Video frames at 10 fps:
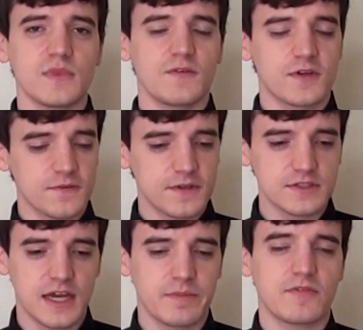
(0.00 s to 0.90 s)
for the first
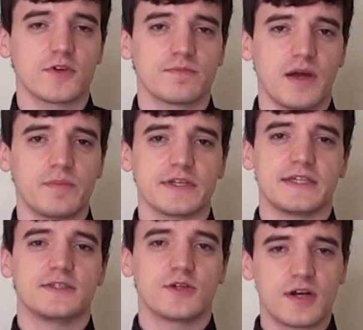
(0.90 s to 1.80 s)
time ever in public,
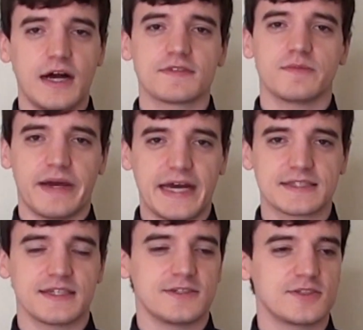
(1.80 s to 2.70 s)
he took off the
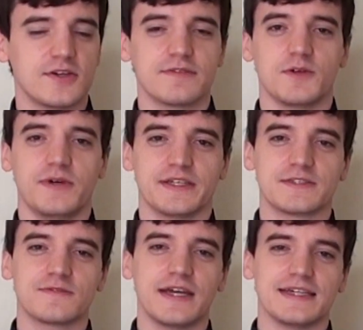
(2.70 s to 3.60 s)
mask and he showed everyone his
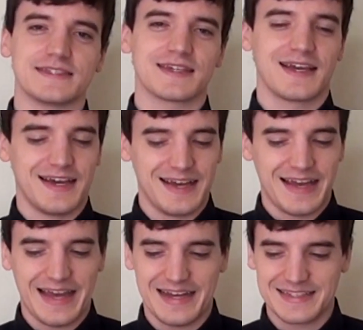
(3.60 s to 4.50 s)
face.
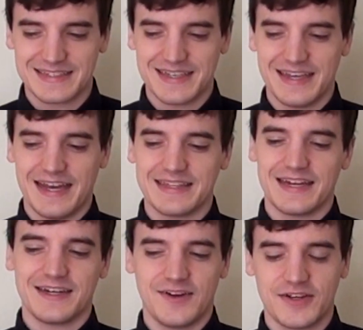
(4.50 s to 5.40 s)
And then,
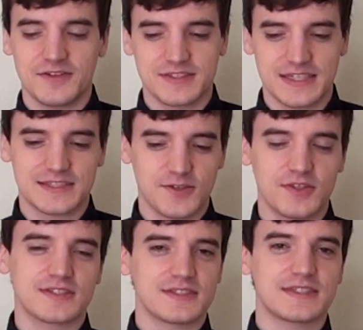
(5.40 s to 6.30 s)
he was like, so
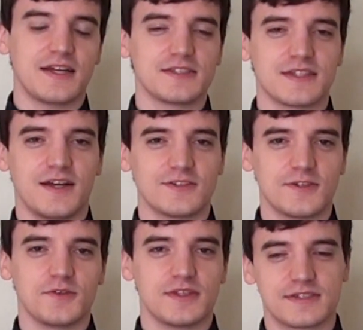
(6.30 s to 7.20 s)
this is El
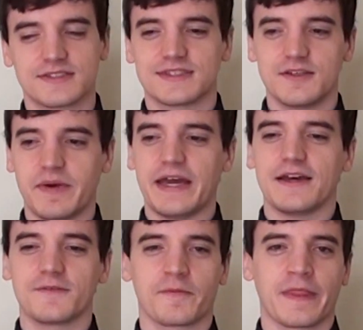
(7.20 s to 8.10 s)
Santo, this is the
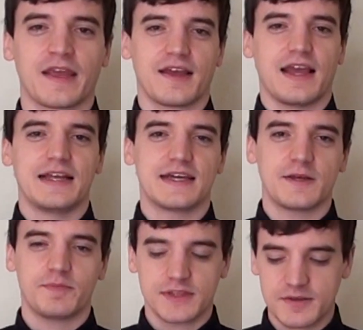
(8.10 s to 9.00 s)
man. And then he
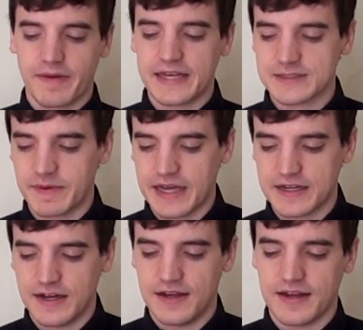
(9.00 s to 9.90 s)
put the mask back
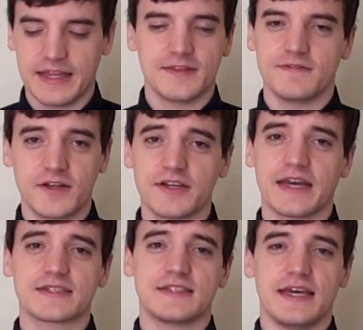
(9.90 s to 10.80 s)
on, and the very
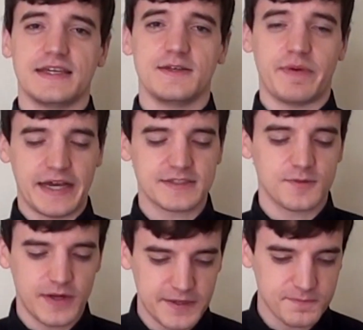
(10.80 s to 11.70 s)
next day he passed
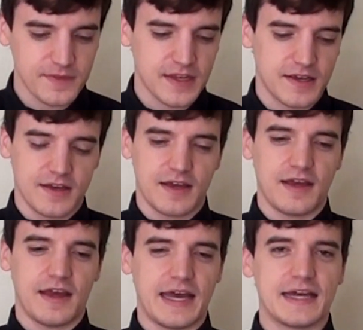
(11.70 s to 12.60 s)
away.
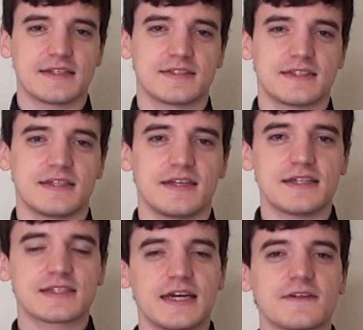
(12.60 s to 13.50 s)
And
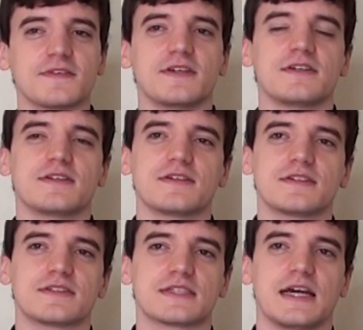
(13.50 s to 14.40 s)
it's kind
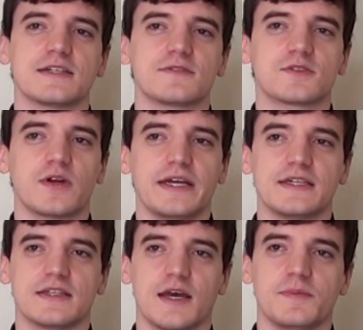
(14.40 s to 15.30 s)
of
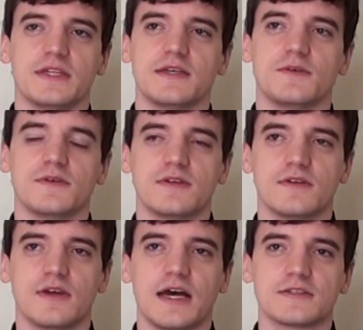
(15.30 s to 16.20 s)
striking. I
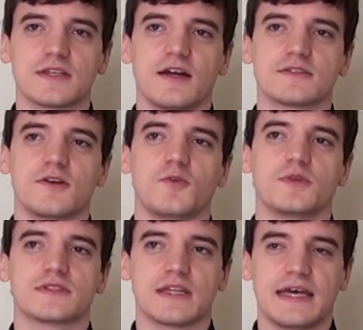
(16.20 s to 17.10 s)
mean, El Santo
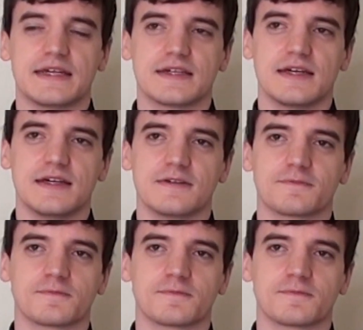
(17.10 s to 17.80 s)
was like, I